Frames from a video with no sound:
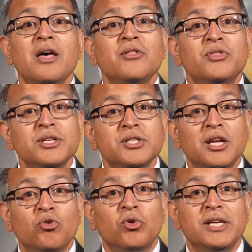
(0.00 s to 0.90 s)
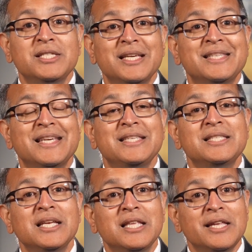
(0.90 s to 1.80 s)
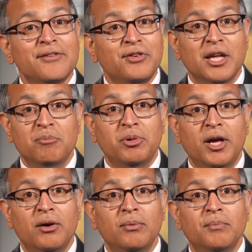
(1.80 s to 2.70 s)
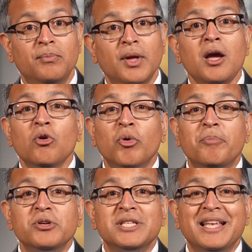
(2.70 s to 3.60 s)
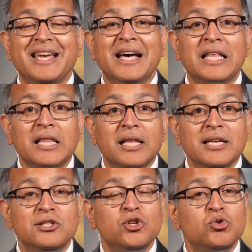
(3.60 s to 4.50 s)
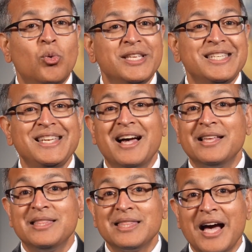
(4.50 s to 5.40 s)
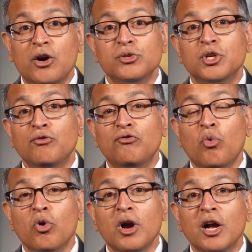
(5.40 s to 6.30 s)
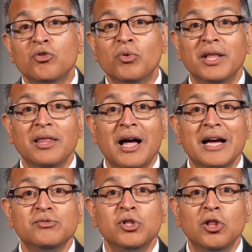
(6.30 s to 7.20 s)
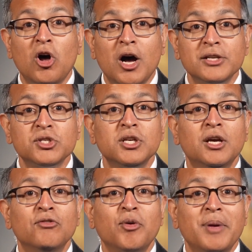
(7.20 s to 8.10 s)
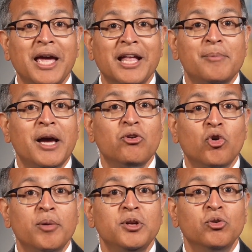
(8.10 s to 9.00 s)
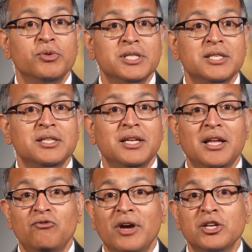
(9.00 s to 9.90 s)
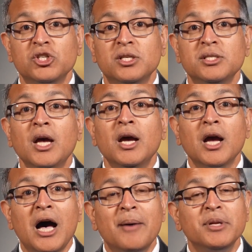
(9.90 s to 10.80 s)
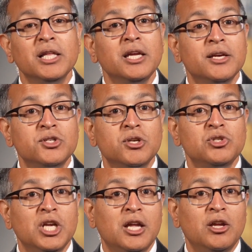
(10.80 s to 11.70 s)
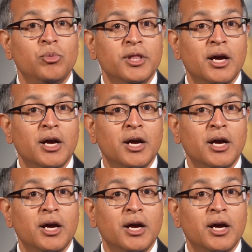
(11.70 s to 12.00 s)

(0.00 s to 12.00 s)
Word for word: This increase is a significant blow, representing at least 29,400 lives lost from antimicrobial resistant infections commonly associated with